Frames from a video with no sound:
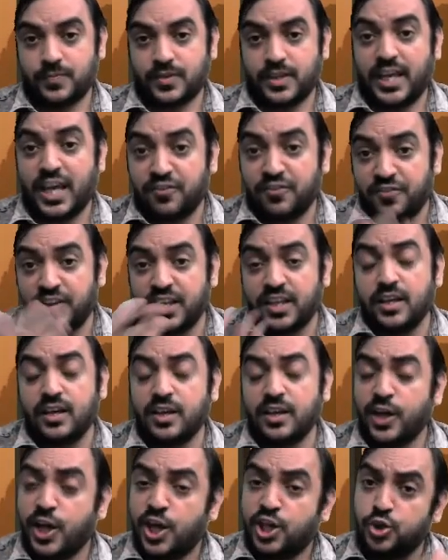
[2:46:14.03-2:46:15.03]
Every
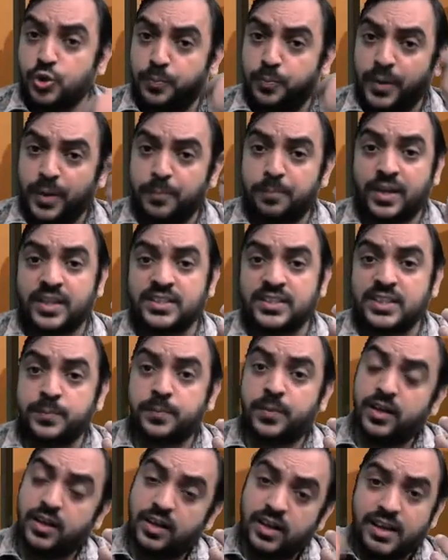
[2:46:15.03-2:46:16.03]
year, you pay
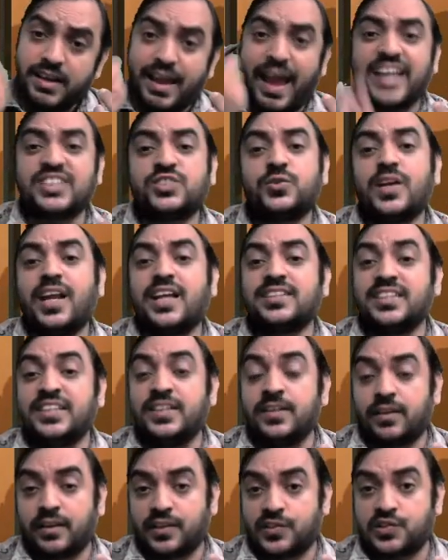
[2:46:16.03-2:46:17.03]
principal as well as
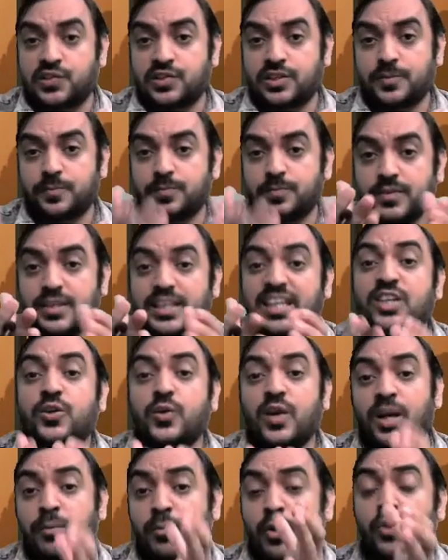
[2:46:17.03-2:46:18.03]
interest.
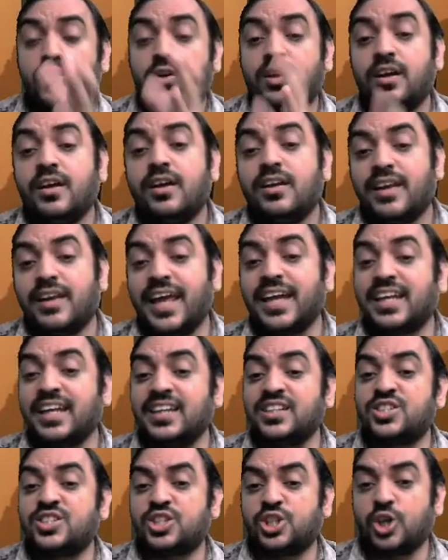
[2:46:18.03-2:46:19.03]
Equal amount like
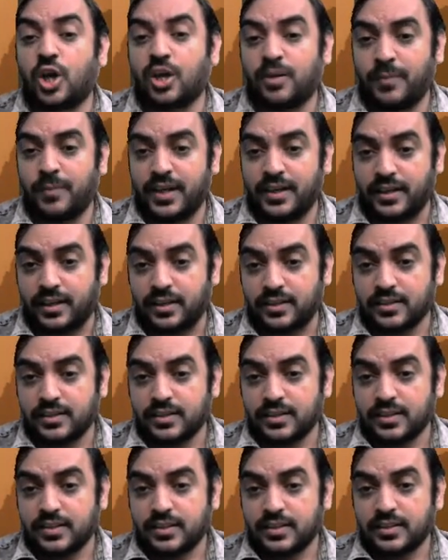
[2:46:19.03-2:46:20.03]
installment
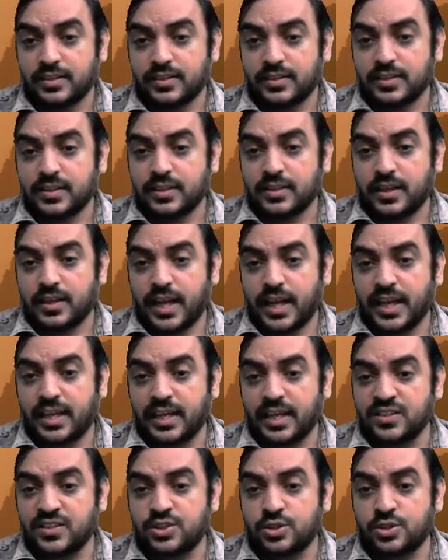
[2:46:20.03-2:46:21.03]
like
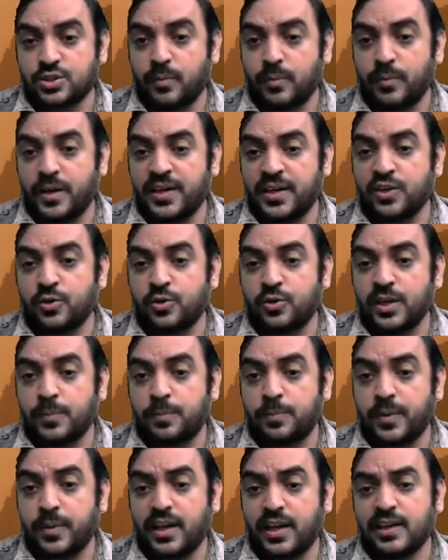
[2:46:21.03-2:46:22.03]
installment you
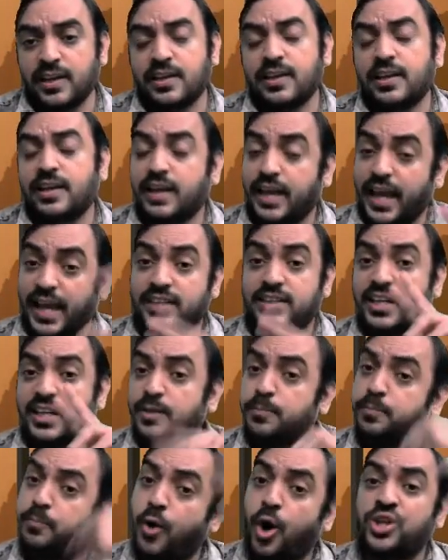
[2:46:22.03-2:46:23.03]
repay like
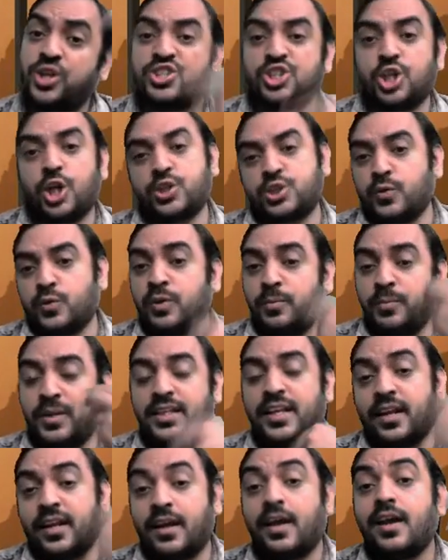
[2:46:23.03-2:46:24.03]
that, bonds also will be
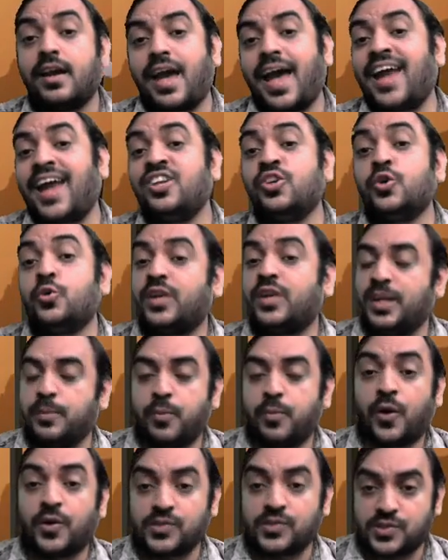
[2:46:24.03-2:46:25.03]
there. Annuity
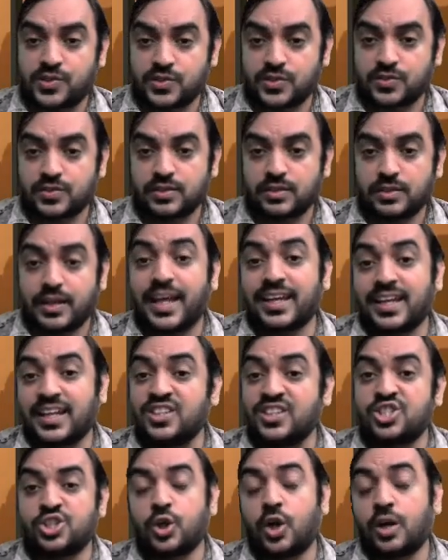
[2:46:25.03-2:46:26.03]
bonds, like
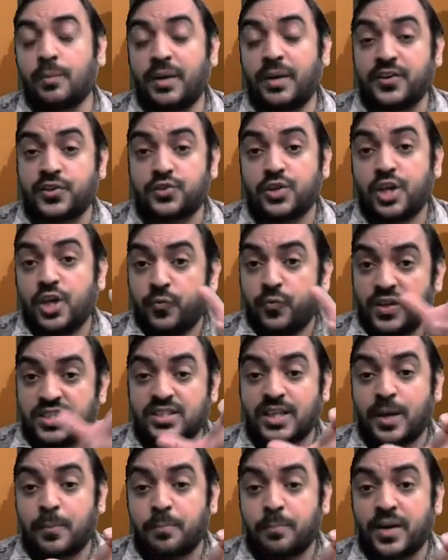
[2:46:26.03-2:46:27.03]
installments,
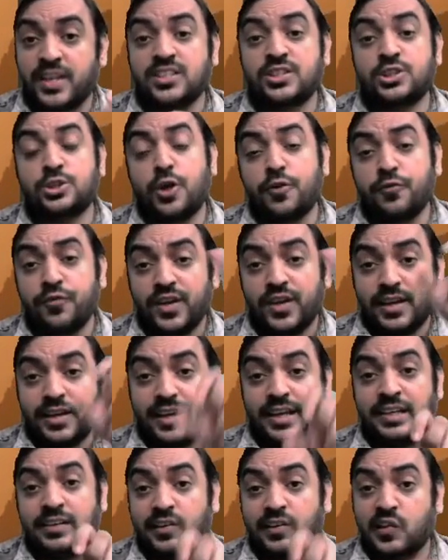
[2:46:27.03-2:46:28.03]
which comprises of
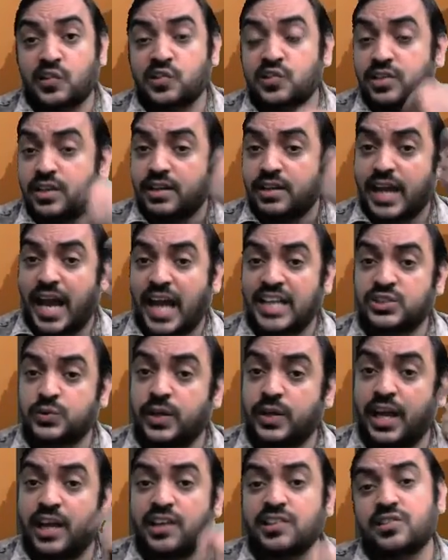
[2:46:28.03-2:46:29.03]
interest as
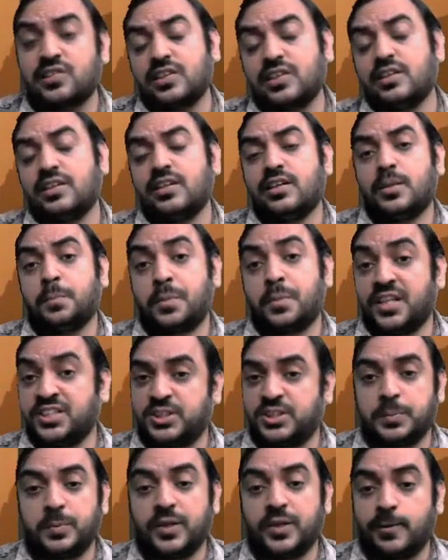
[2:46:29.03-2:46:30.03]
well as
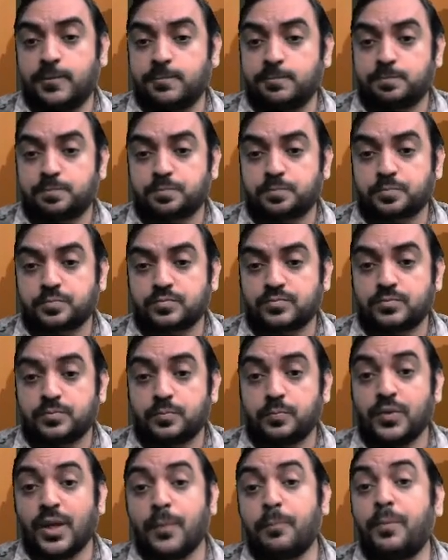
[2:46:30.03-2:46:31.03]
principal.
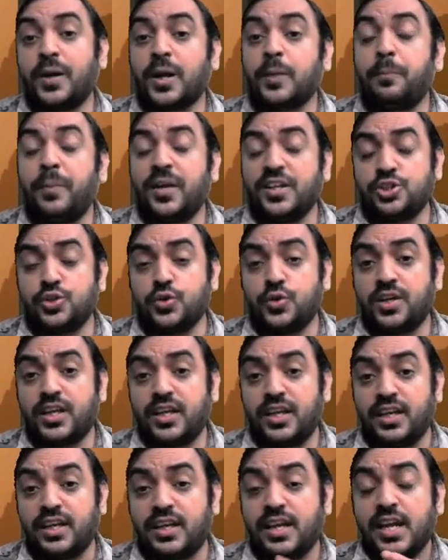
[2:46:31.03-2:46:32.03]

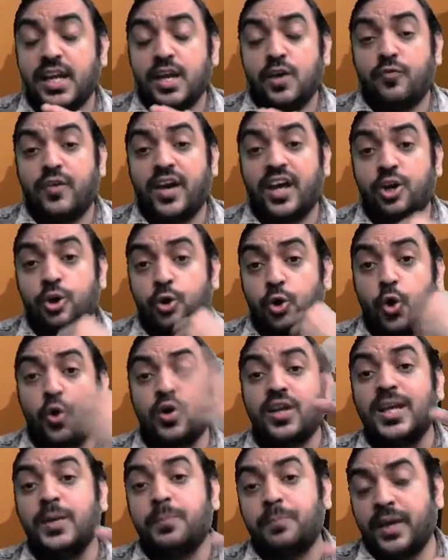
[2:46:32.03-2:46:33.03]
Perpetuity, where
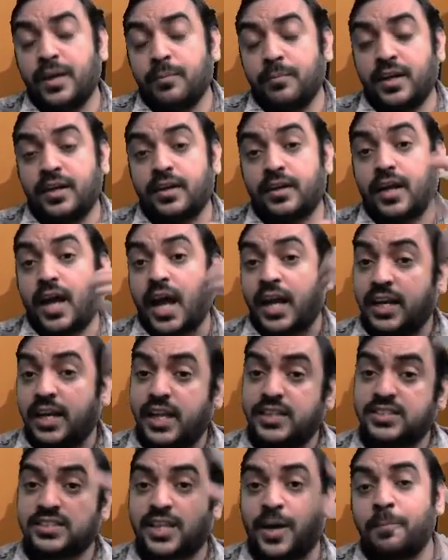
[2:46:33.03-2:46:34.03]
no repayment
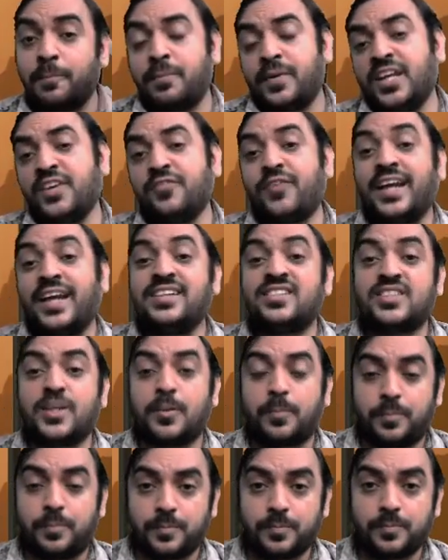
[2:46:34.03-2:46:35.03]
unless company winds
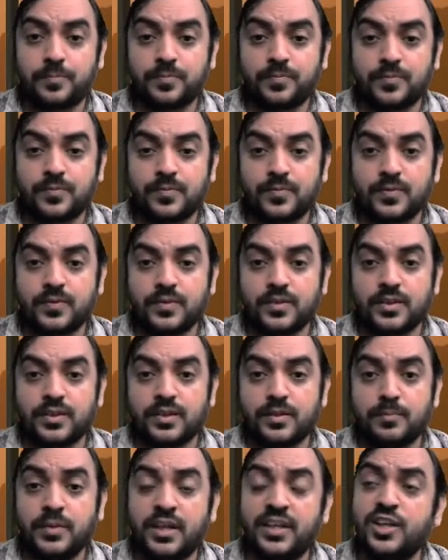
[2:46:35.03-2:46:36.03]
up.
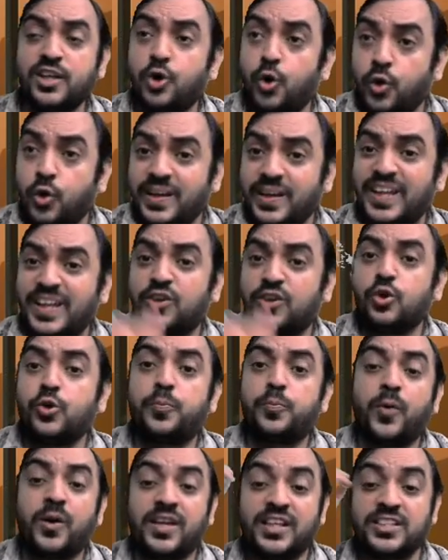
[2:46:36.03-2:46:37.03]
Meaning only
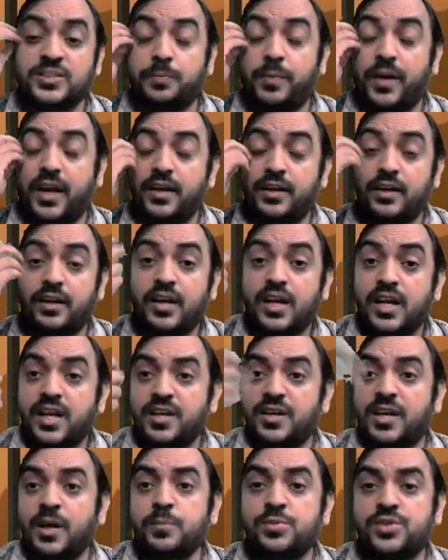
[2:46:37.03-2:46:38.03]
coupon is paid.
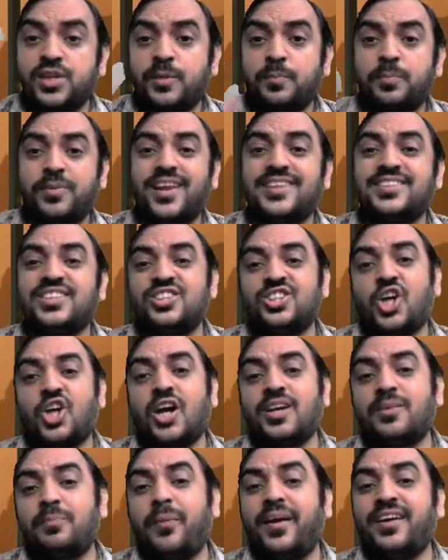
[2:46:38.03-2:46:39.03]
Redemption price is
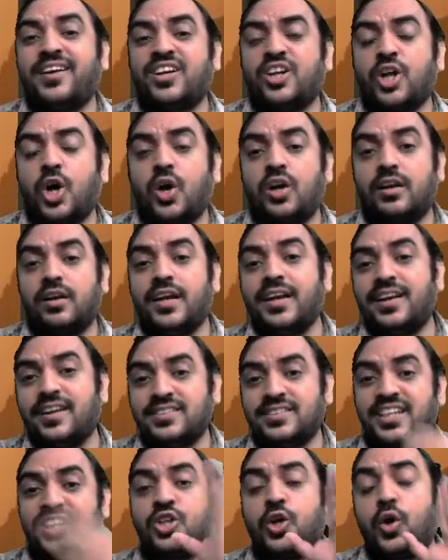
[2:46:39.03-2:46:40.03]
not paid at all. It
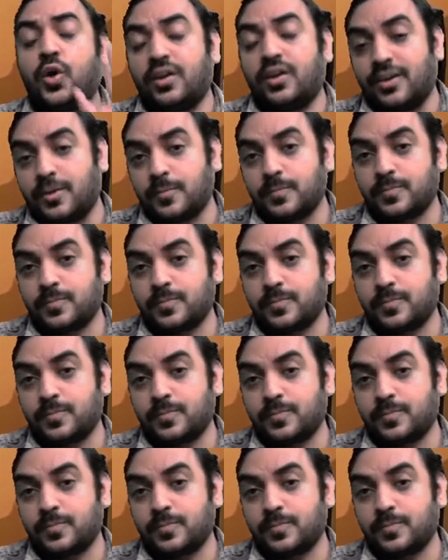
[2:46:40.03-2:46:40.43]
is ignored.